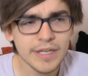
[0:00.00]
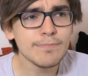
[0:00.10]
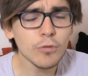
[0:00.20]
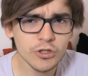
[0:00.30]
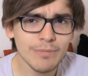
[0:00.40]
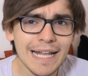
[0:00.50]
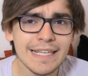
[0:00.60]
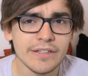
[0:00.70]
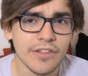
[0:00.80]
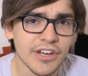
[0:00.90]
It's more
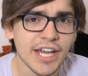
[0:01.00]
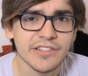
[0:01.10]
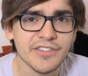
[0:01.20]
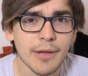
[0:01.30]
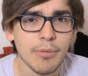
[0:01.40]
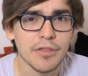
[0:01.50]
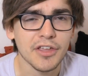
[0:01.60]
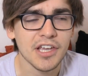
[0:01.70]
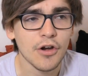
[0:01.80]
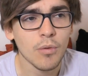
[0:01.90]
dramatic than The Next Step, I
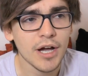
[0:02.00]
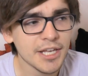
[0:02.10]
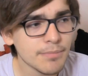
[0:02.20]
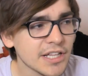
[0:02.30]
think, in a way,